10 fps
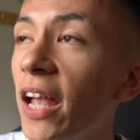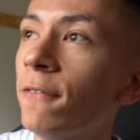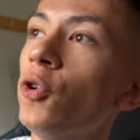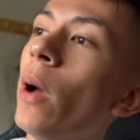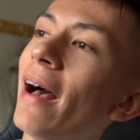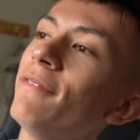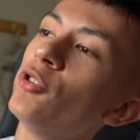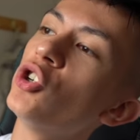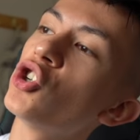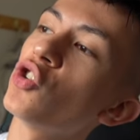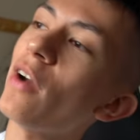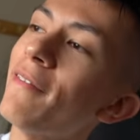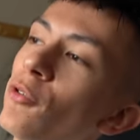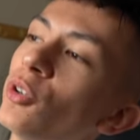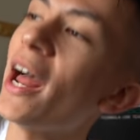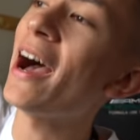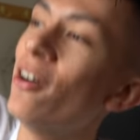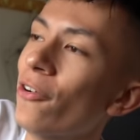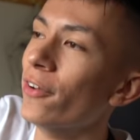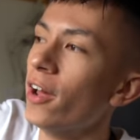If you have to travel
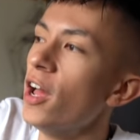down